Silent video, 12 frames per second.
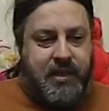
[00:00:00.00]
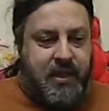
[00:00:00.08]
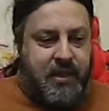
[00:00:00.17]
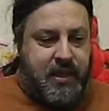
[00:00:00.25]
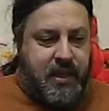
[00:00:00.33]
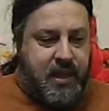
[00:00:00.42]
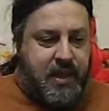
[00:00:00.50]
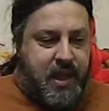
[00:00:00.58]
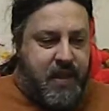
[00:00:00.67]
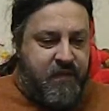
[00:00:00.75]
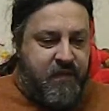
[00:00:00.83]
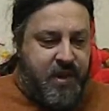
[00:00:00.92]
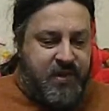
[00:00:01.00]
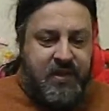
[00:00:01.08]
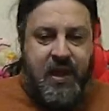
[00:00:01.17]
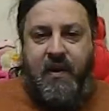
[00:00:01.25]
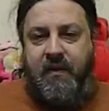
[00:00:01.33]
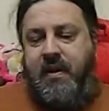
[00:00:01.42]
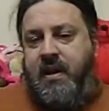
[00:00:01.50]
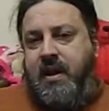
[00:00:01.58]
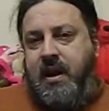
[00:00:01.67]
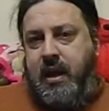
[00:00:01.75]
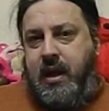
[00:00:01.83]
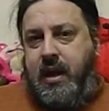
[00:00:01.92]
And and, and for myself,
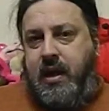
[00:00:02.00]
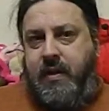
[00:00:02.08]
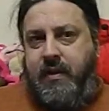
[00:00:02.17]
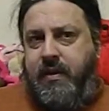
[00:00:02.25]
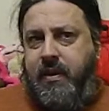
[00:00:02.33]
uh,